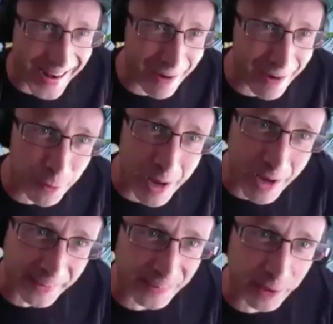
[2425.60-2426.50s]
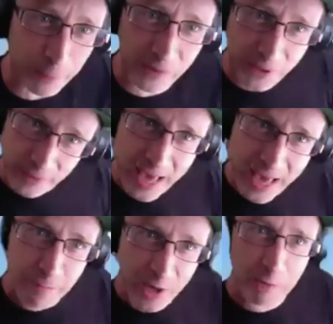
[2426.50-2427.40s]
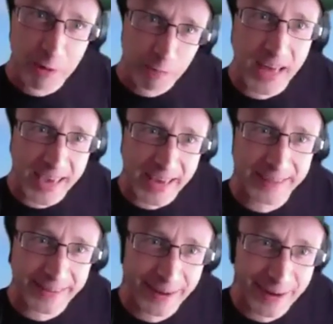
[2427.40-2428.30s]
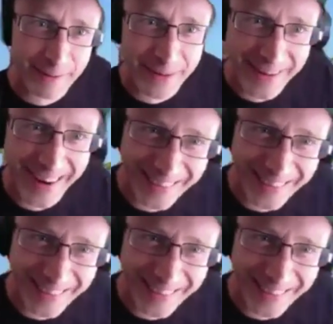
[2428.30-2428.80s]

level where Maceo would still let him come and play, do you know what I mean?